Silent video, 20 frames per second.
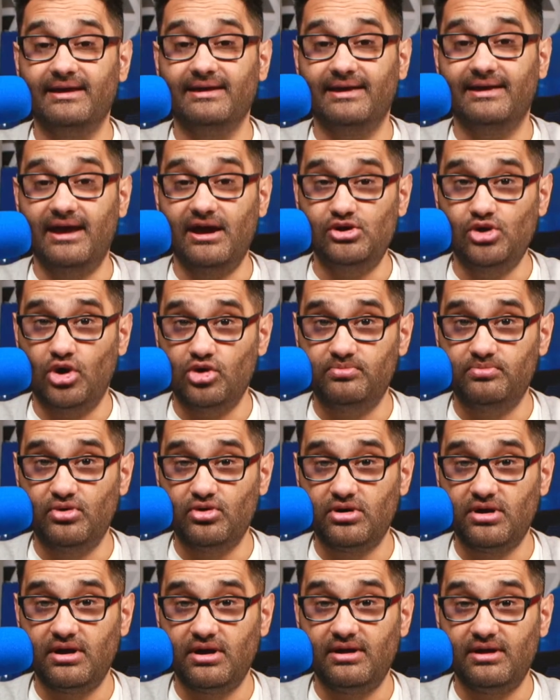Get a
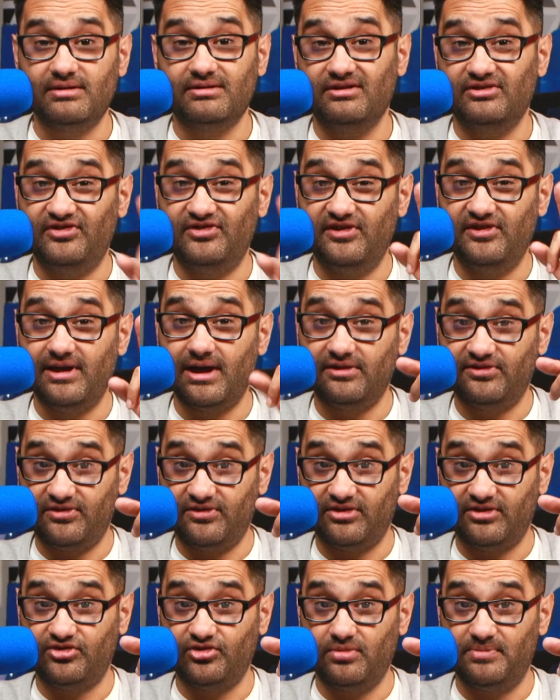notebook. See, I
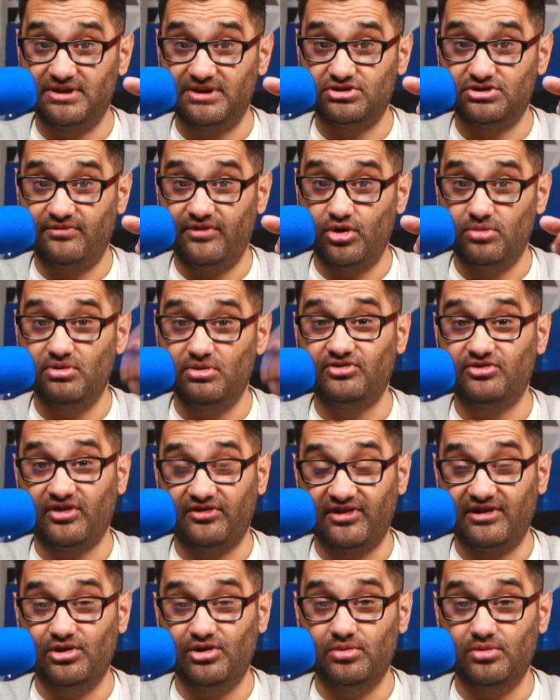saw a picture of a notebook, so I
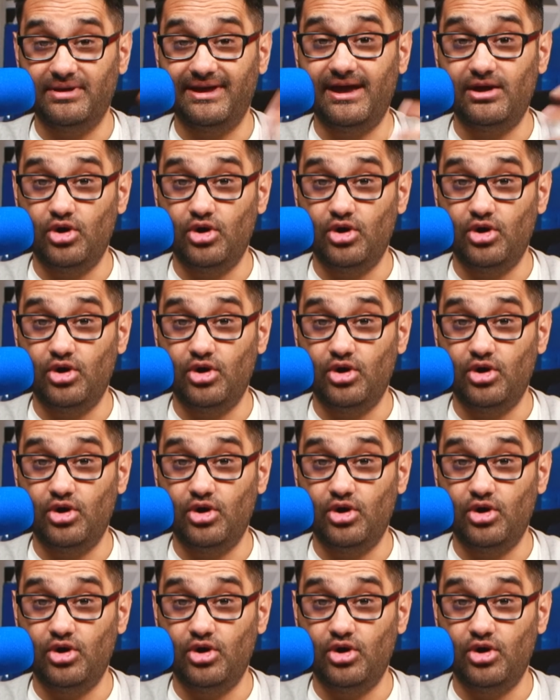said, no, but get a